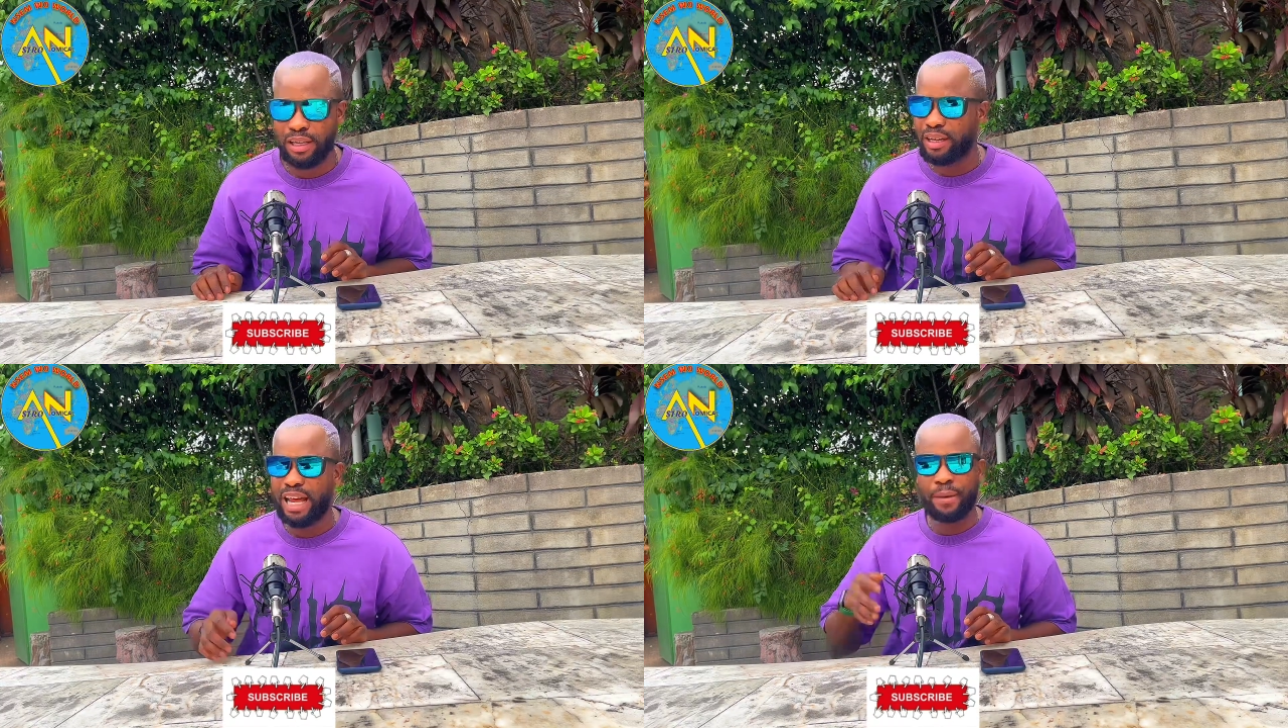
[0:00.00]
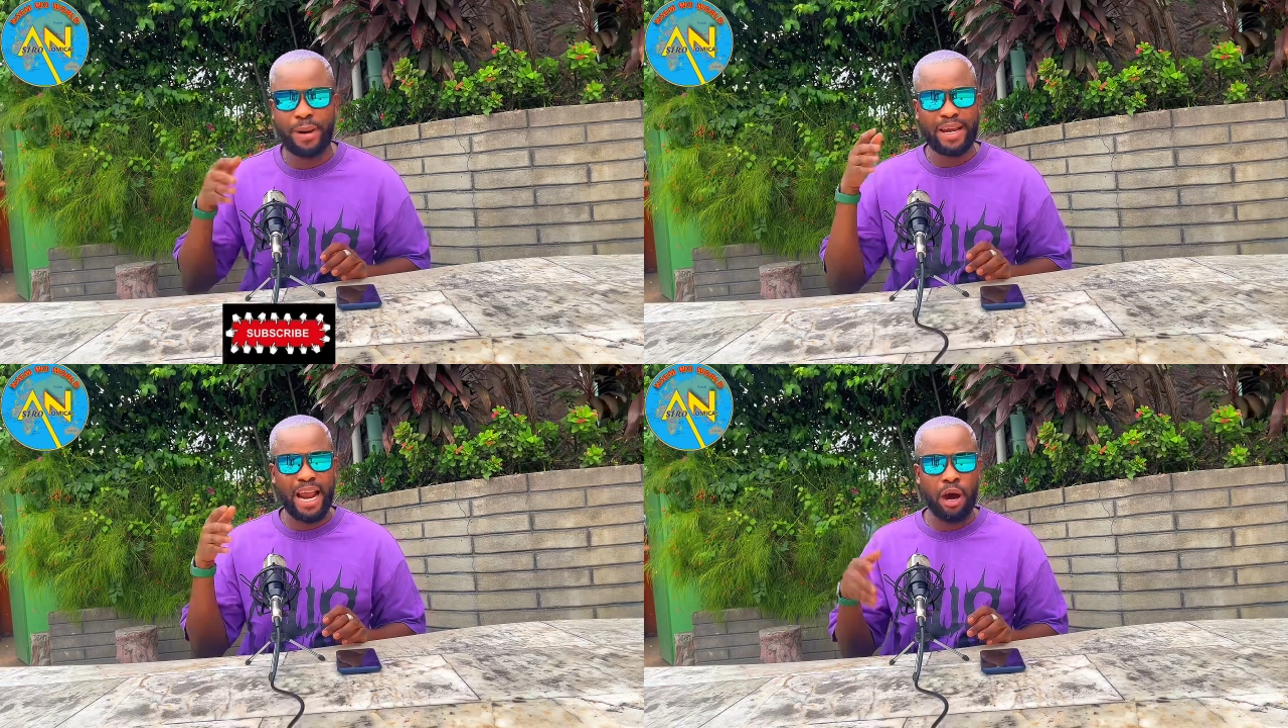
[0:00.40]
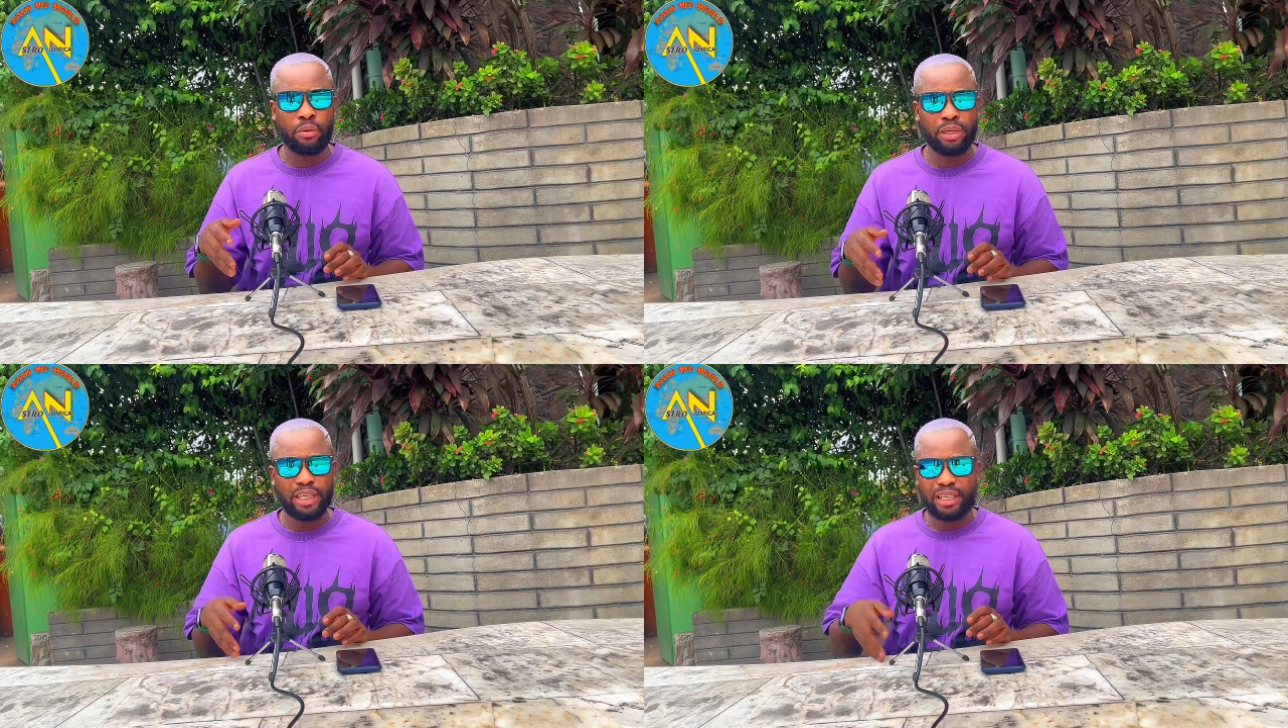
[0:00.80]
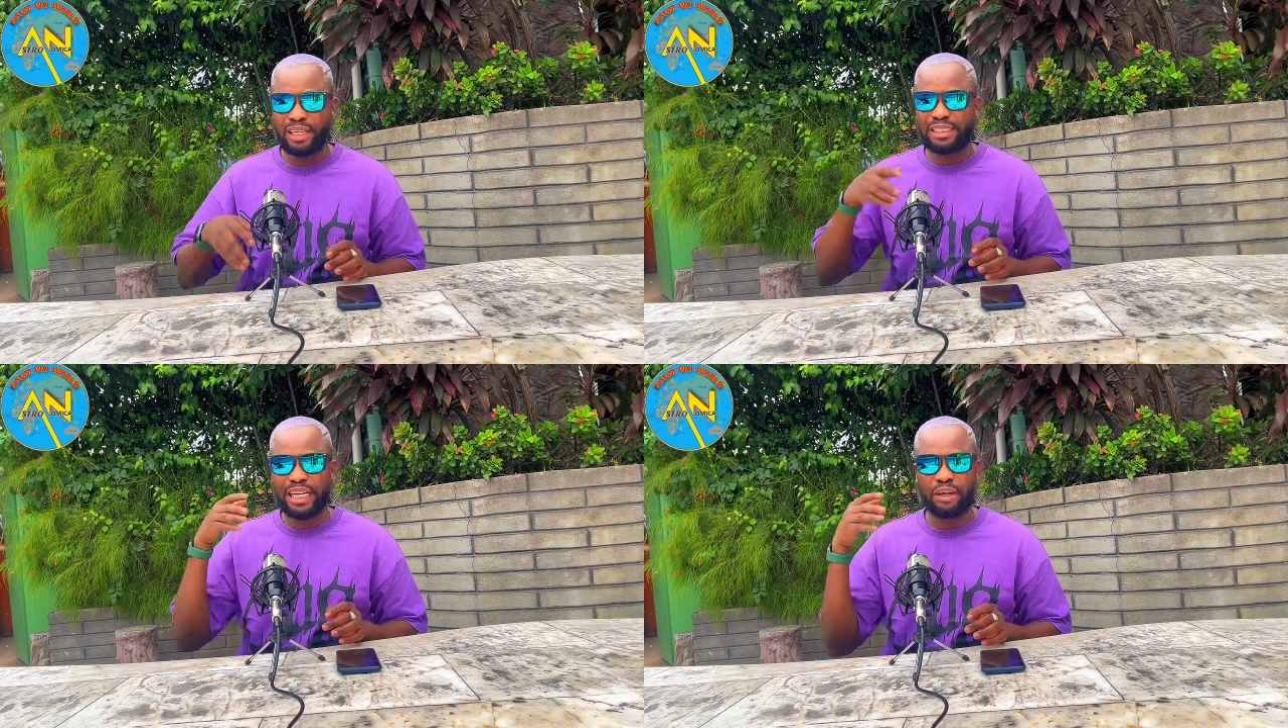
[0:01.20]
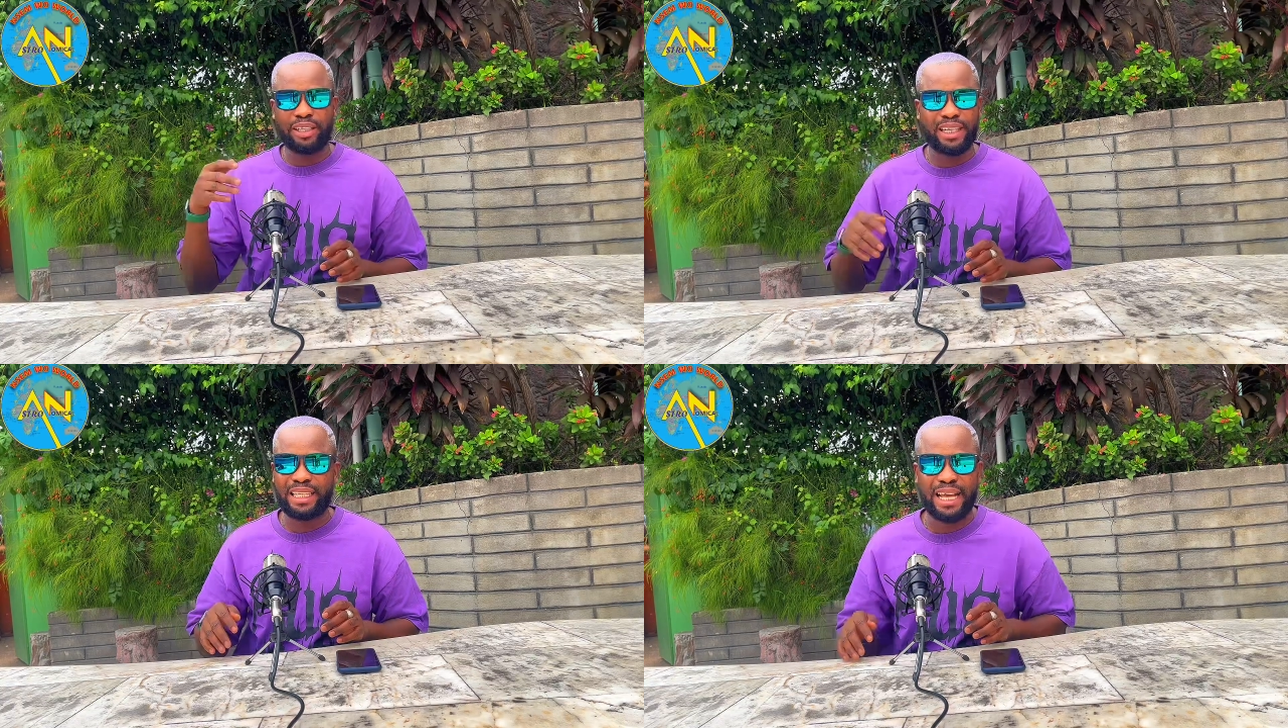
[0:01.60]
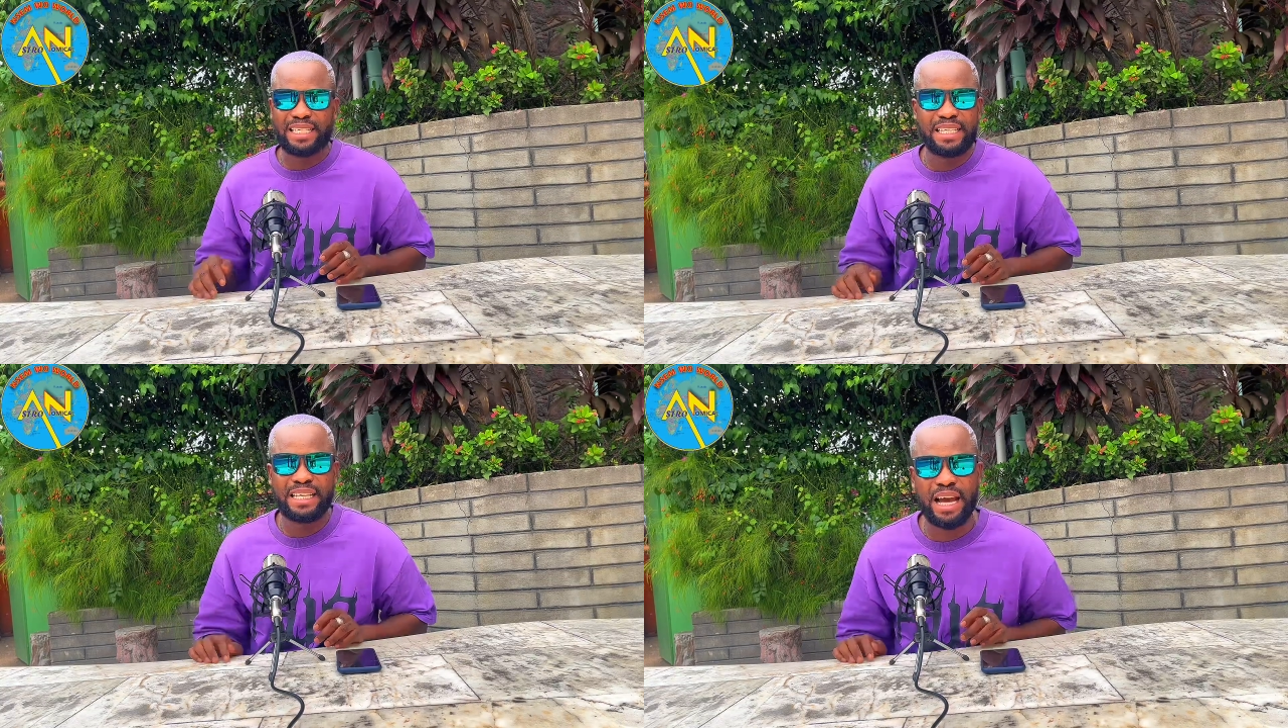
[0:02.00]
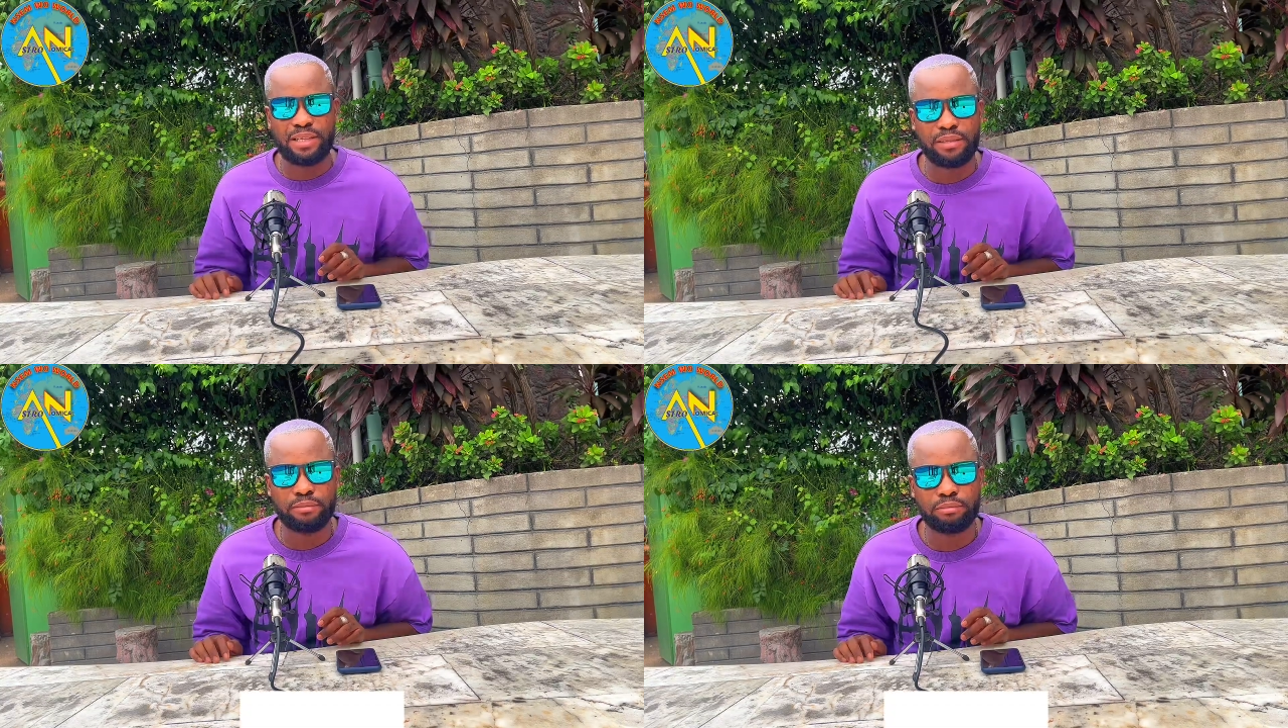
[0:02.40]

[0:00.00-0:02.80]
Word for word: Like by now, the child did 13 years.